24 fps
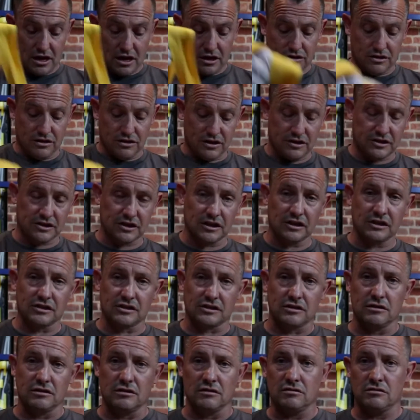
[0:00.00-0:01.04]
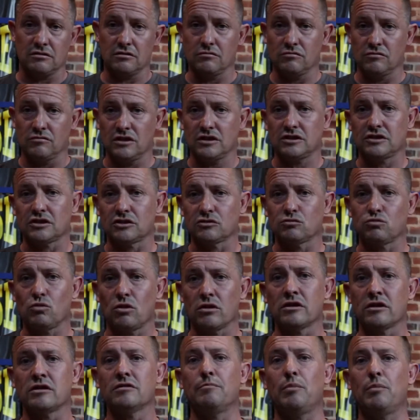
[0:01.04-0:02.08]
this is one
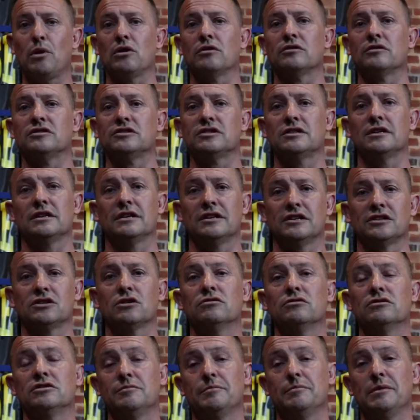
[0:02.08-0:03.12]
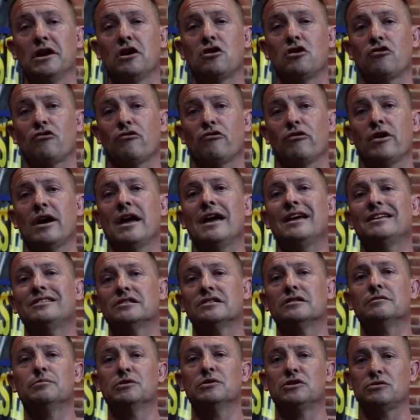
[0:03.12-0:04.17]
of the bonds that is going to be
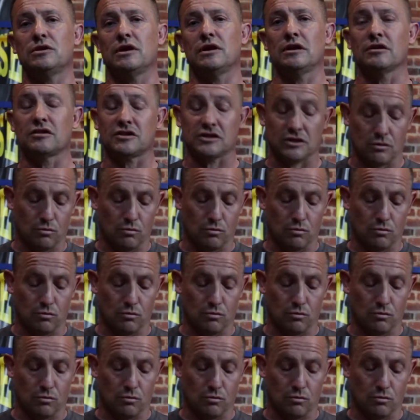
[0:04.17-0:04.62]
created between us.